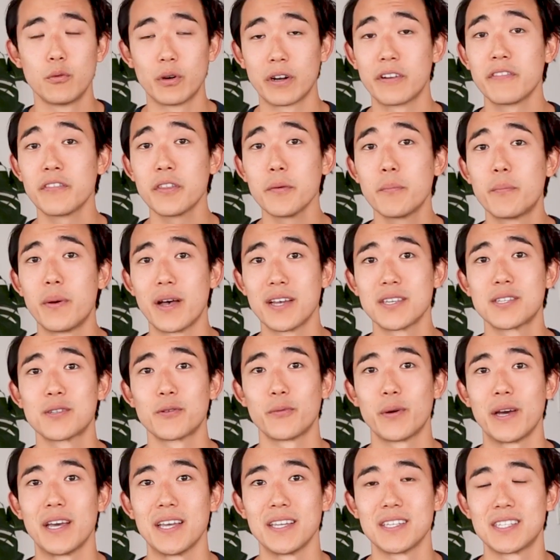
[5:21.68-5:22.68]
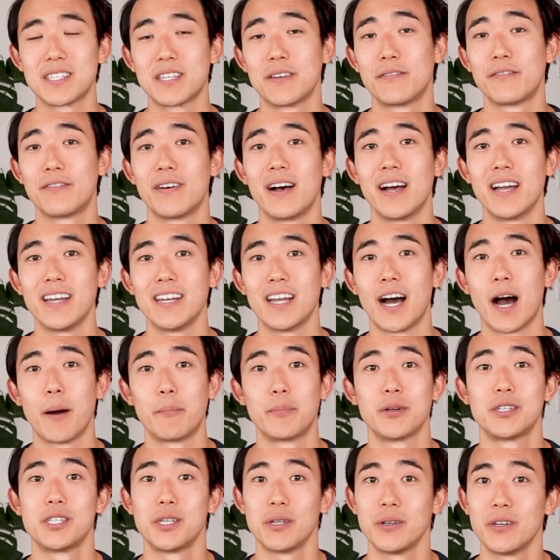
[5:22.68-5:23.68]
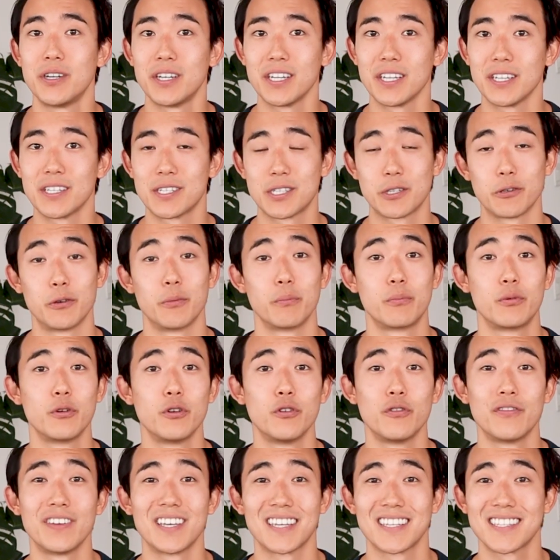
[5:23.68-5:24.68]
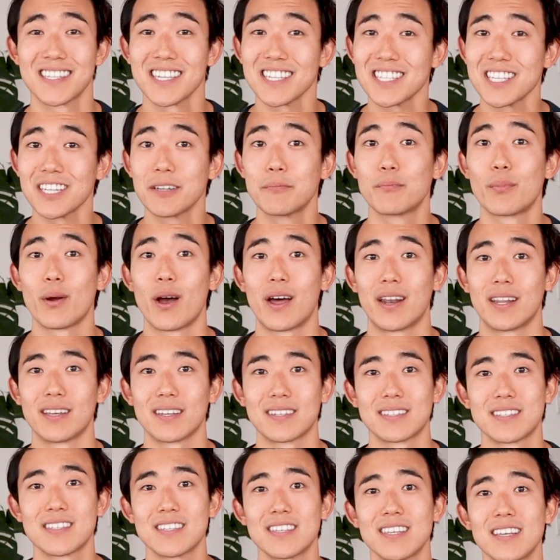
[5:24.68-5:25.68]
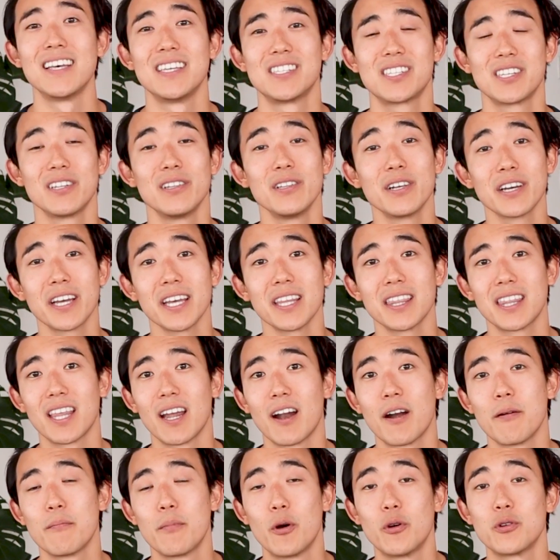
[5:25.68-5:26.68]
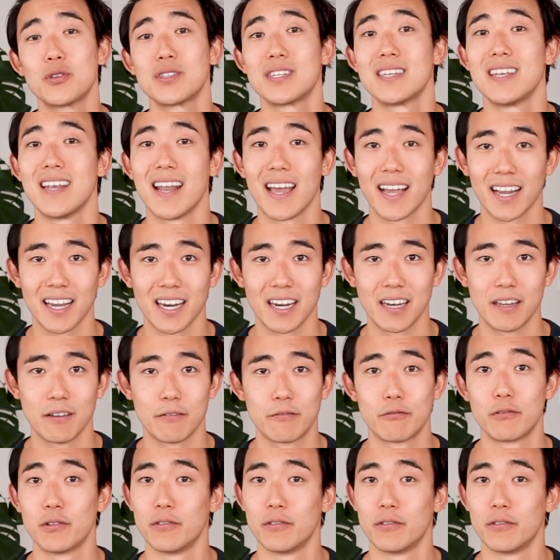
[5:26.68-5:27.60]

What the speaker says: One of the best ways to find opportunities to improve existing products is to look at their most negative